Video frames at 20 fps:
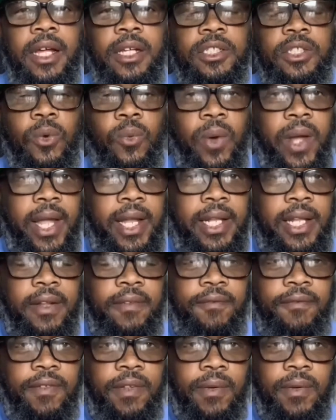Dwayne didn't
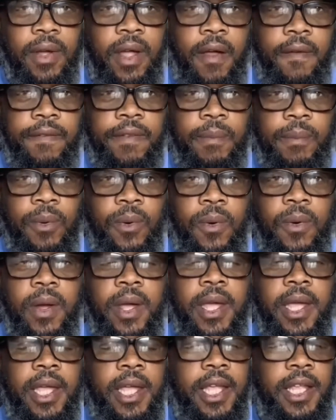feel comfortable.
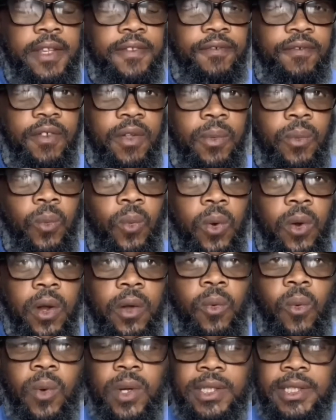His
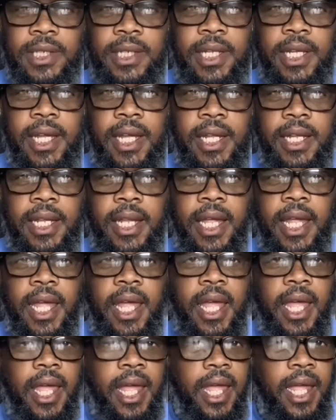footwork, once again,
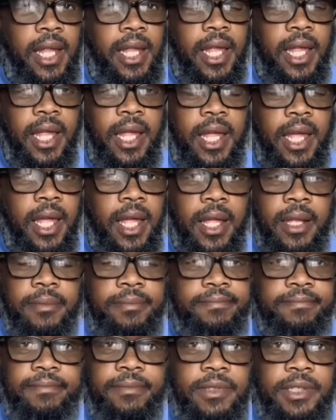
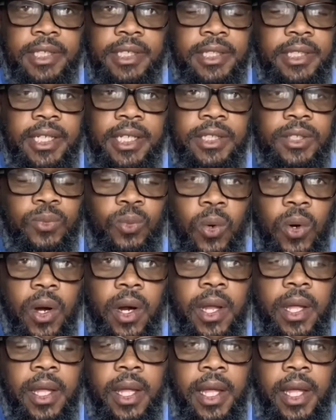just needs work.